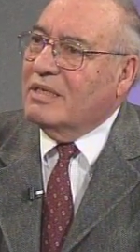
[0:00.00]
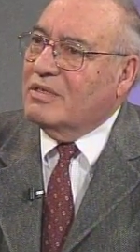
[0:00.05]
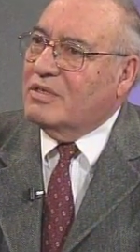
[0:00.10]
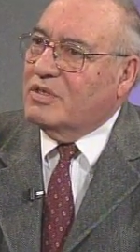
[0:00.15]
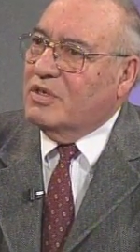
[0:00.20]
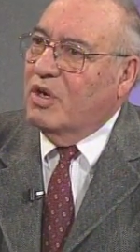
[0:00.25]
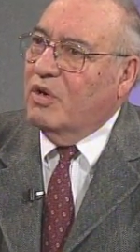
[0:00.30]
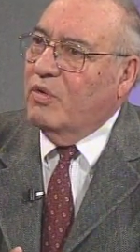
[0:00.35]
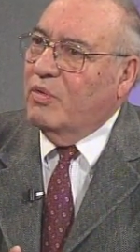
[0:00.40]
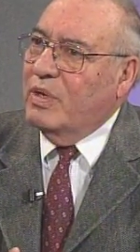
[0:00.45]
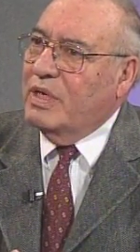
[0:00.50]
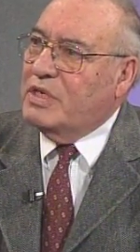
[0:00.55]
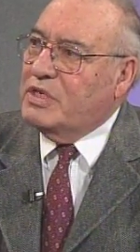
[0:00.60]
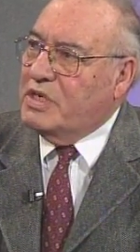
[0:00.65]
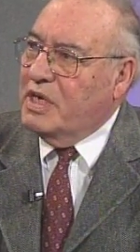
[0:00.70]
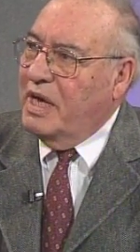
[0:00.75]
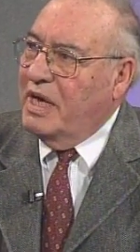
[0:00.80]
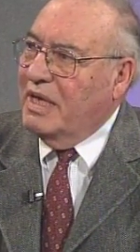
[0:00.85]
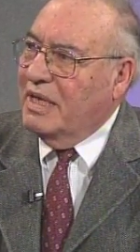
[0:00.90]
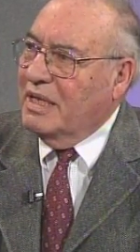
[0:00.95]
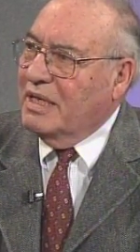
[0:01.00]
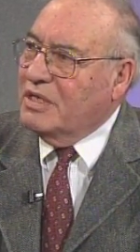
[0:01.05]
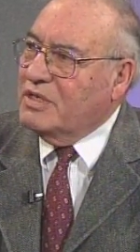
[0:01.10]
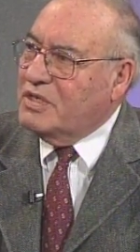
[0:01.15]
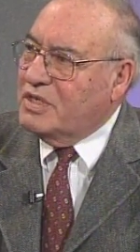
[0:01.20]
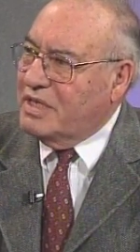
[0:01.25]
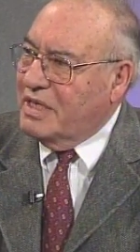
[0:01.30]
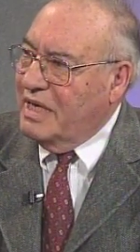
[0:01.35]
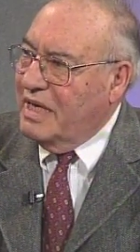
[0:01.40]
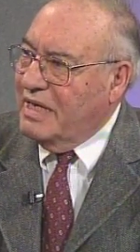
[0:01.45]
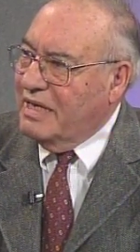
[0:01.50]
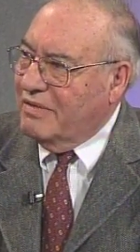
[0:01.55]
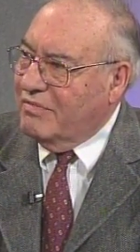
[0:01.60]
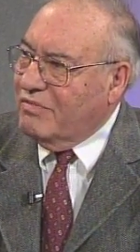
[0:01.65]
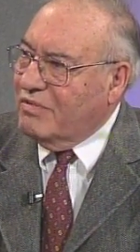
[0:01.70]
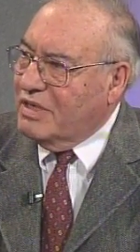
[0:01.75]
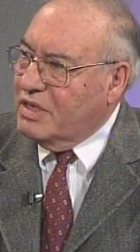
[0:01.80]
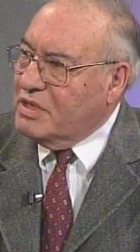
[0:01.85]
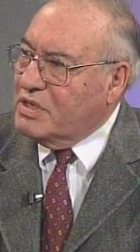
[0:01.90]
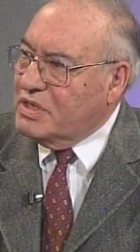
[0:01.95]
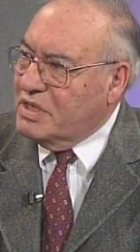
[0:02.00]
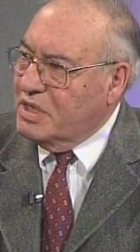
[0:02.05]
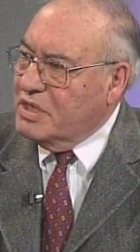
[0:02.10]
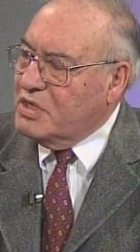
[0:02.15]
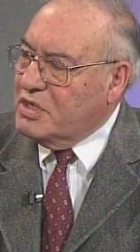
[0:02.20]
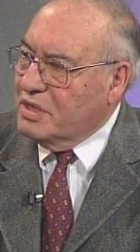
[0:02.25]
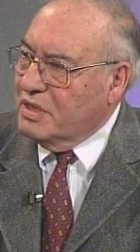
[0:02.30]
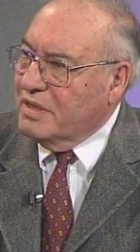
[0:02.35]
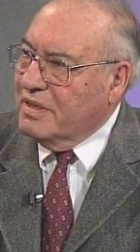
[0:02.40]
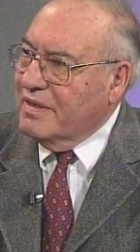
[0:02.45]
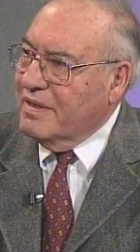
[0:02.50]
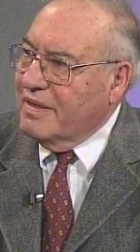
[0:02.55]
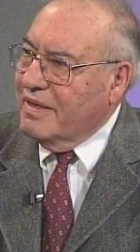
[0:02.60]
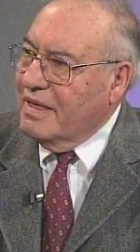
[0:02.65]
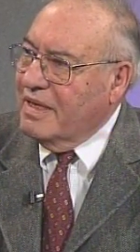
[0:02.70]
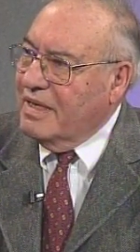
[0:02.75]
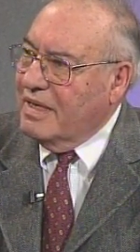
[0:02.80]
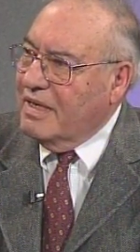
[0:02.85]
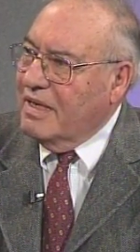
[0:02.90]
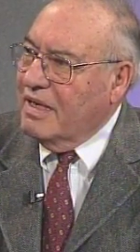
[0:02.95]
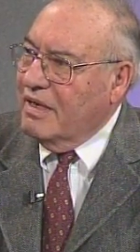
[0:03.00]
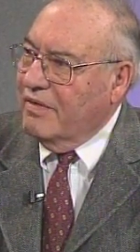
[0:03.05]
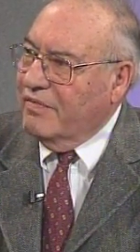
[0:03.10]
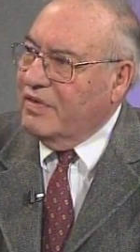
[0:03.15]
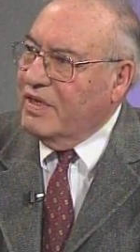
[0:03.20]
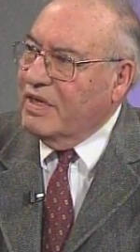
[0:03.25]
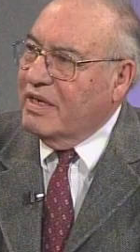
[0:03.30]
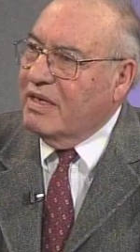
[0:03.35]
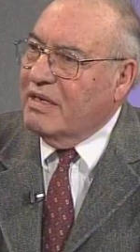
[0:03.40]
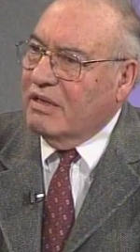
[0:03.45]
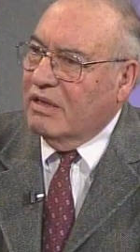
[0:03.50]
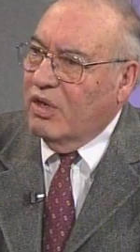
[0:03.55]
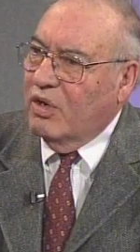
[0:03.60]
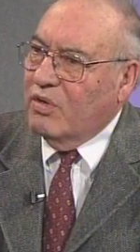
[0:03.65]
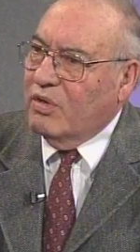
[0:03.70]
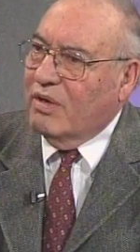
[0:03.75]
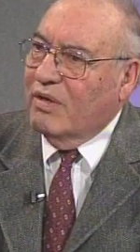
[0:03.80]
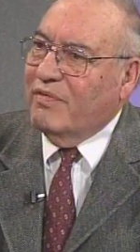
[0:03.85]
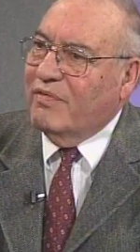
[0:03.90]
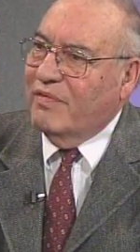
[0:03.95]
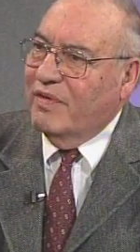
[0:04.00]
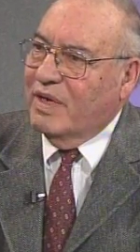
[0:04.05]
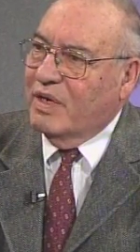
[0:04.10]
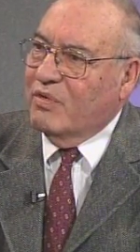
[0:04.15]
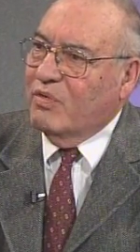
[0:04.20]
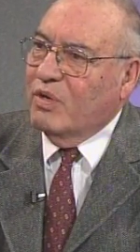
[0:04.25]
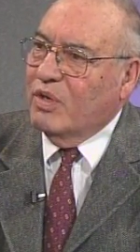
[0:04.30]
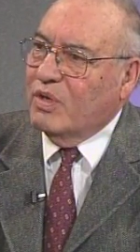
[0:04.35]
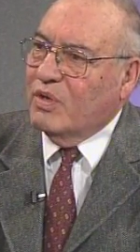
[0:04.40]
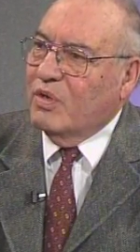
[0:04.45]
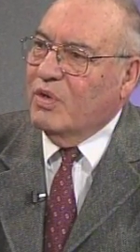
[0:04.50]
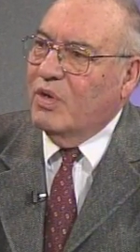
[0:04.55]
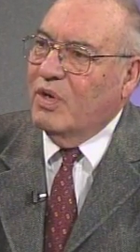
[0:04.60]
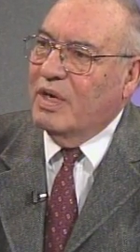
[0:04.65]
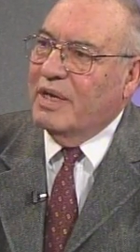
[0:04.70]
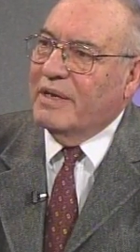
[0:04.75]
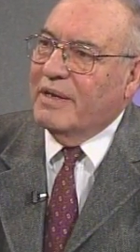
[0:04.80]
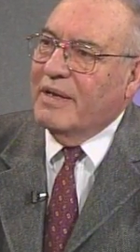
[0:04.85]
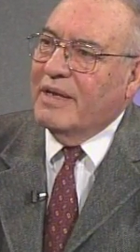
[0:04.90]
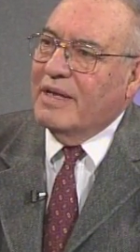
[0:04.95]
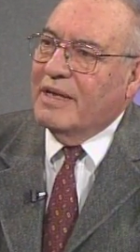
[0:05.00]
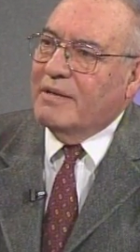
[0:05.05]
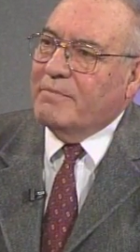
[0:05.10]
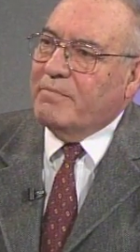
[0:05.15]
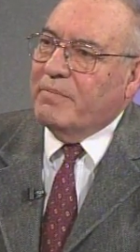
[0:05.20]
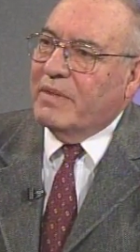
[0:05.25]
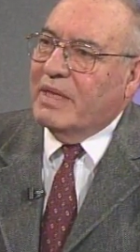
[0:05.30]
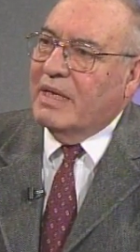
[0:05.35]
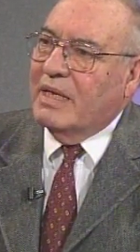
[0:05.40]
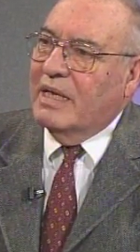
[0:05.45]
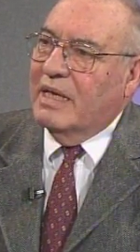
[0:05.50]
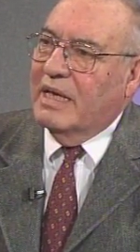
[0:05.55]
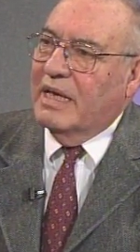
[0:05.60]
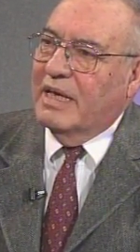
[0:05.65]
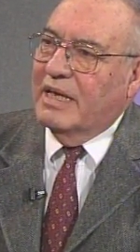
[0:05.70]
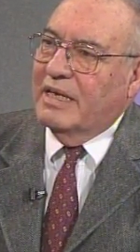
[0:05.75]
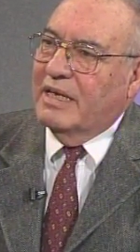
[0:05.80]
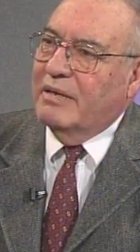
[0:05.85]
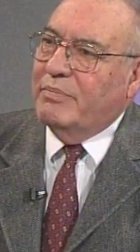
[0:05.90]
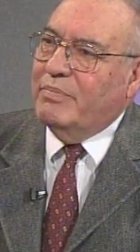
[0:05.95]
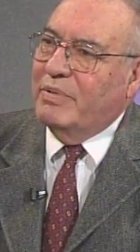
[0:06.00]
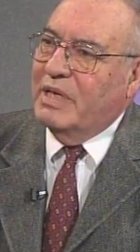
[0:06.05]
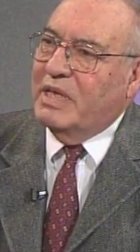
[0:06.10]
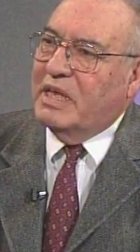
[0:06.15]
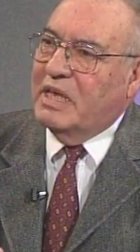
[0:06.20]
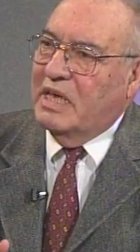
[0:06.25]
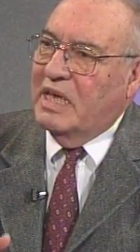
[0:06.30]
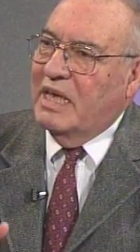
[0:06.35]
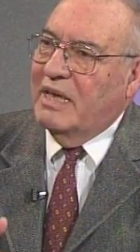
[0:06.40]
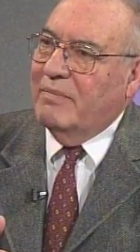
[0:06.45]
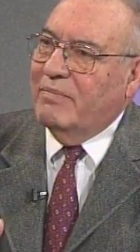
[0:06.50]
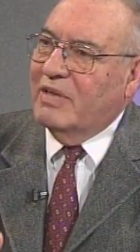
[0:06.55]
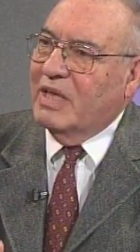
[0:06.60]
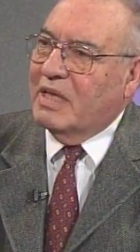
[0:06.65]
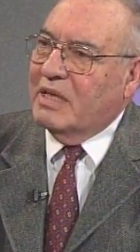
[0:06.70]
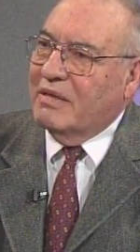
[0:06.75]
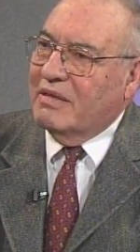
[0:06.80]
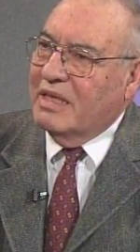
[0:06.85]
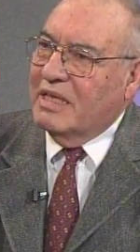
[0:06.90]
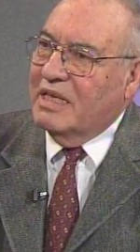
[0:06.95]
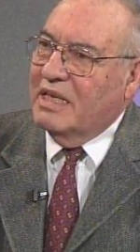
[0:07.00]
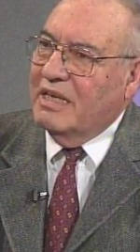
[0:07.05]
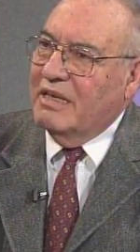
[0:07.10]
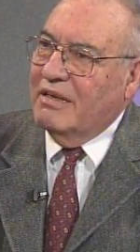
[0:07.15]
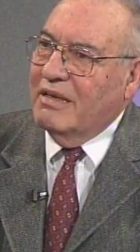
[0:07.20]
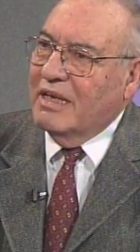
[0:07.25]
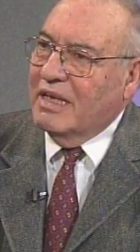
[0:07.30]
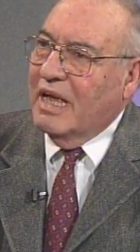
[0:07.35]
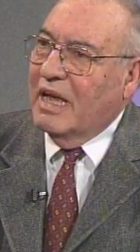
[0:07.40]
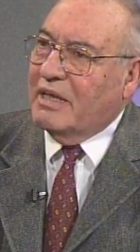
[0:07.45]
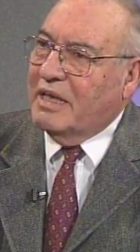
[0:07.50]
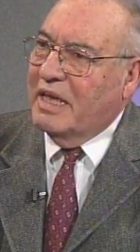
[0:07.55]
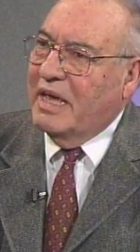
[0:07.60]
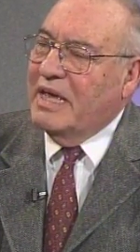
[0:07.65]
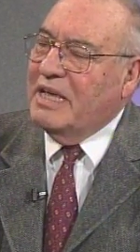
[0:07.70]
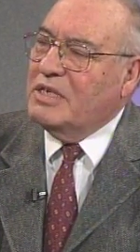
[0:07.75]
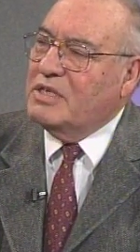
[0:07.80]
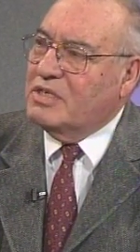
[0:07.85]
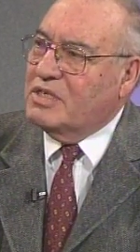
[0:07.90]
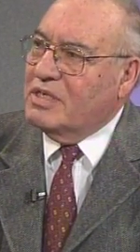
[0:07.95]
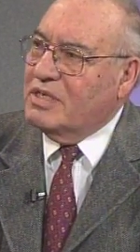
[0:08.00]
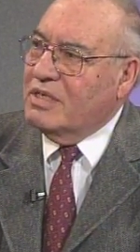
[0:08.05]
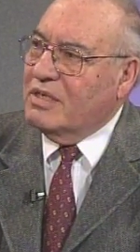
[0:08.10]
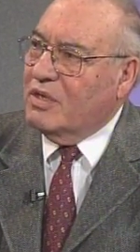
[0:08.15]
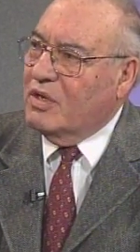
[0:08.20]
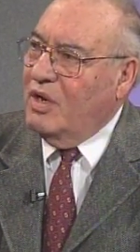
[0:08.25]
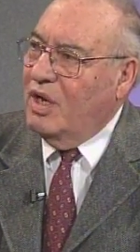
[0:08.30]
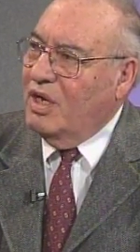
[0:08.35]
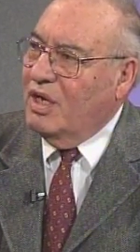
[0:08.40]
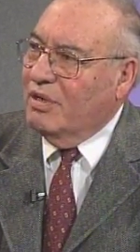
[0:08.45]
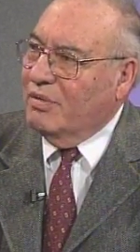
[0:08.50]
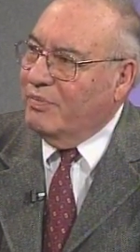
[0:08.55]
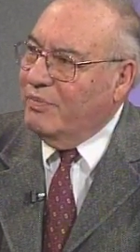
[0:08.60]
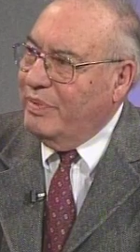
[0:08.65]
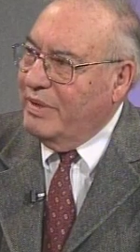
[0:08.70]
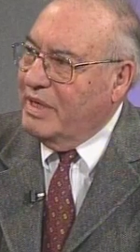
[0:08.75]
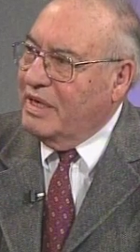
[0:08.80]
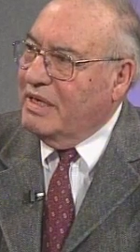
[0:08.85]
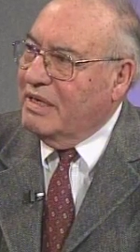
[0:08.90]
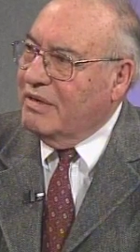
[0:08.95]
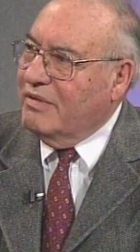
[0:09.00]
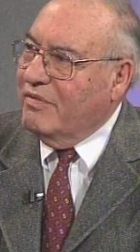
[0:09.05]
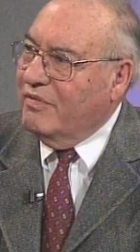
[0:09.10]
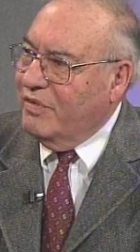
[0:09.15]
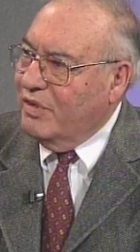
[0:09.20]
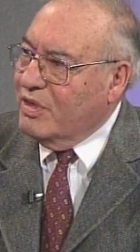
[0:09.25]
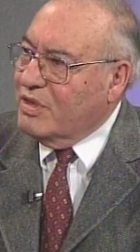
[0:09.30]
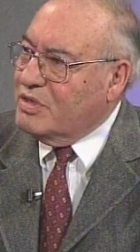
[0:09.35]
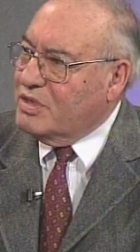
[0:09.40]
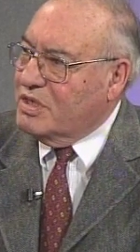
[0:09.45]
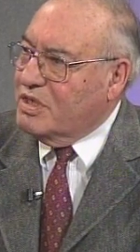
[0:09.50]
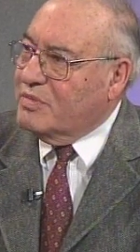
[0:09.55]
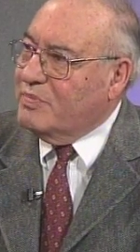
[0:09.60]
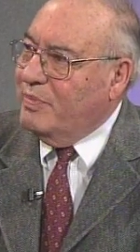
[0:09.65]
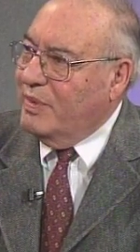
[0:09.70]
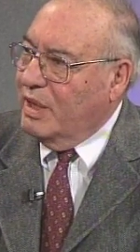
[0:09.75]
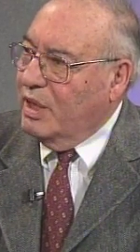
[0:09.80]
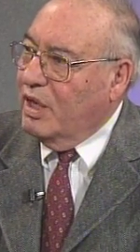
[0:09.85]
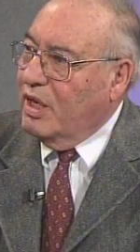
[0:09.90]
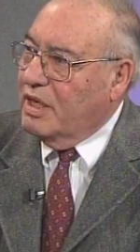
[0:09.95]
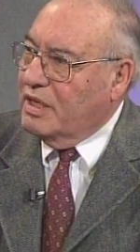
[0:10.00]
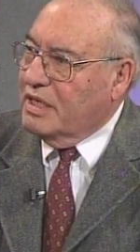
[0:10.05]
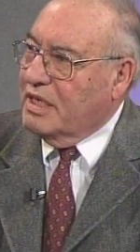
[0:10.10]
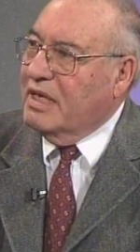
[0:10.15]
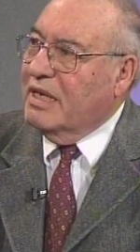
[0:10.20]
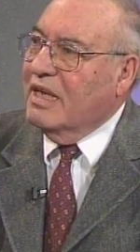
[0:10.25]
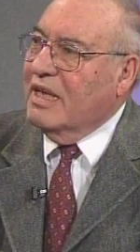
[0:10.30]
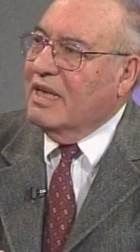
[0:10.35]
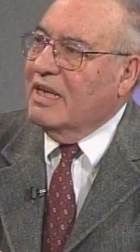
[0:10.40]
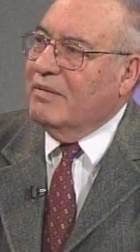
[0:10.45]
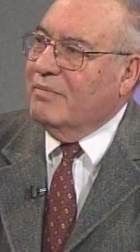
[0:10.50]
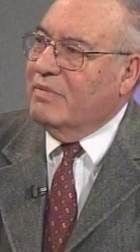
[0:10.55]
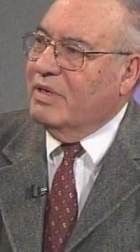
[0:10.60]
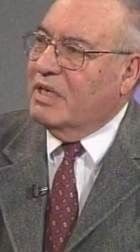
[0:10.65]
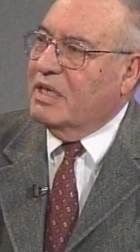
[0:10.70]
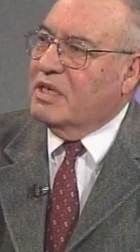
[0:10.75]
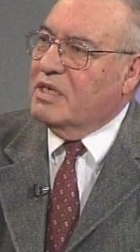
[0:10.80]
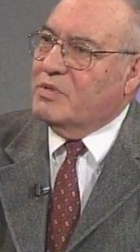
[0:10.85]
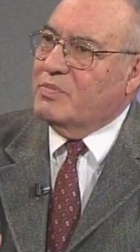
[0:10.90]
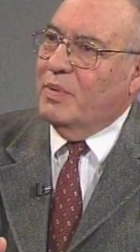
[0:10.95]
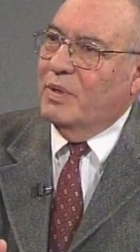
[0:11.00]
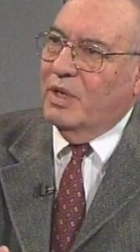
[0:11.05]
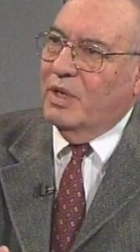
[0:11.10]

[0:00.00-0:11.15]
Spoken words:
So we challenged that decision of the local federal court, and it became a case called Baird versus Bellotti, because